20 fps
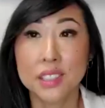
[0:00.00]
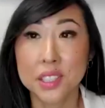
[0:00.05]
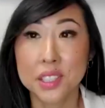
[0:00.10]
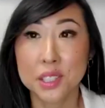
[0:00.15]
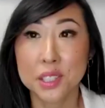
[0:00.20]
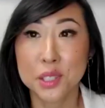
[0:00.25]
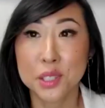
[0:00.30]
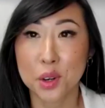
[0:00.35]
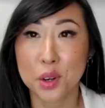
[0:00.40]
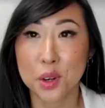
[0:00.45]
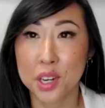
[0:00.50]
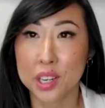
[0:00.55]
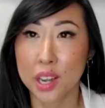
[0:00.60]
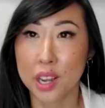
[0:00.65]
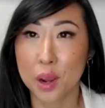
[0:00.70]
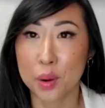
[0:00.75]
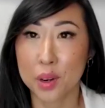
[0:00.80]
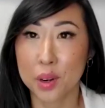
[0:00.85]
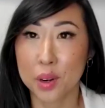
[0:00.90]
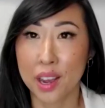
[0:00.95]
started out
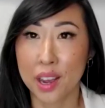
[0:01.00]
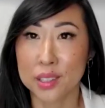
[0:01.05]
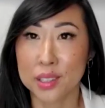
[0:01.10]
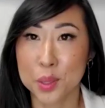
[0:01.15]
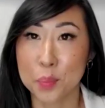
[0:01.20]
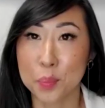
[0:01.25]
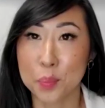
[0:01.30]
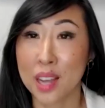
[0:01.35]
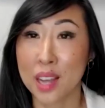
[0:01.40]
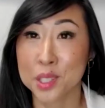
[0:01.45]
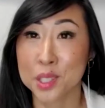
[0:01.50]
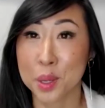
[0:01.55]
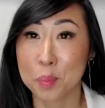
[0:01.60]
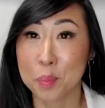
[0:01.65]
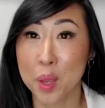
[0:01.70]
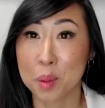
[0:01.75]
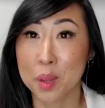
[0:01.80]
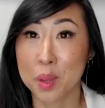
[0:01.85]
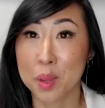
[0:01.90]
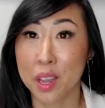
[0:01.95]
as a basket
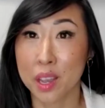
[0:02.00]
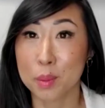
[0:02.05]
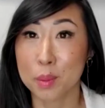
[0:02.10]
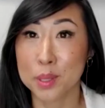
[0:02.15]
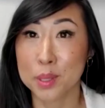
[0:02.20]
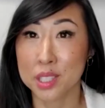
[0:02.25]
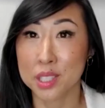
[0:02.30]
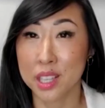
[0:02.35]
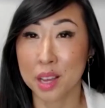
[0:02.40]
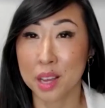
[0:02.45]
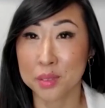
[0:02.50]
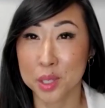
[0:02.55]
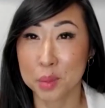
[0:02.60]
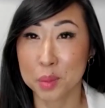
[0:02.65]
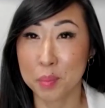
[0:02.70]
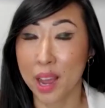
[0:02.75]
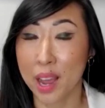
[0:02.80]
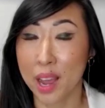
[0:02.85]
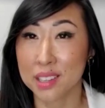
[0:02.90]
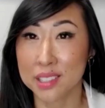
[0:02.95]
baby. I was left in a
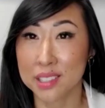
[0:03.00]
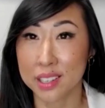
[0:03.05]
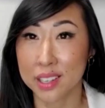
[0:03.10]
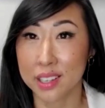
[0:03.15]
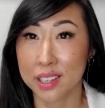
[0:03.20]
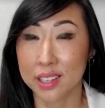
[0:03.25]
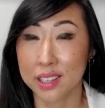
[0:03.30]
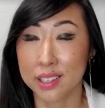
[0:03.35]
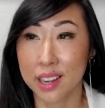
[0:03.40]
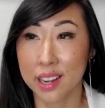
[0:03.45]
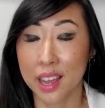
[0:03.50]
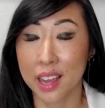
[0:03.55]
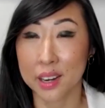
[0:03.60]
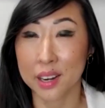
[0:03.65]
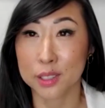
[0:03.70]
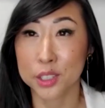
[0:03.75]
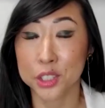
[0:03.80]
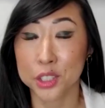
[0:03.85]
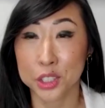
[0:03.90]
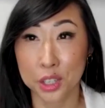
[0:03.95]
basket at
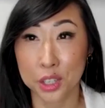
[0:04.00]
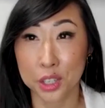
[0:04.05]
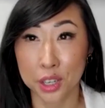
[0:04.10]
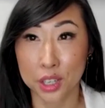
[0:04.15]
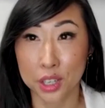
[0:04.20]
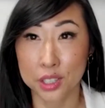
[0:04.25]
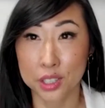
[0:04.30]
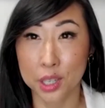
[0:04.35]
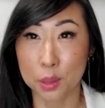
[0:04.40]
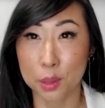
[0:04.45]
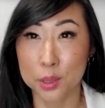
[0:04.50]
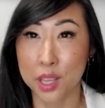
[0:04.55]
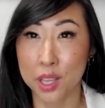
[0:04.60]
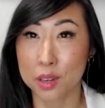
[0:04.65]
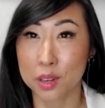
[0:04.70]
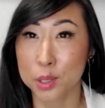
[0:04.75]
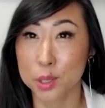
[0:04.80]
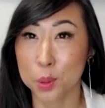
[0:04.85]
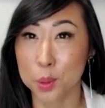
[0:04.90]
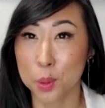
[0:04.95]
a church outside
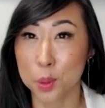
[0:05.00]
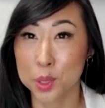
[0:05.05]
of Seoul,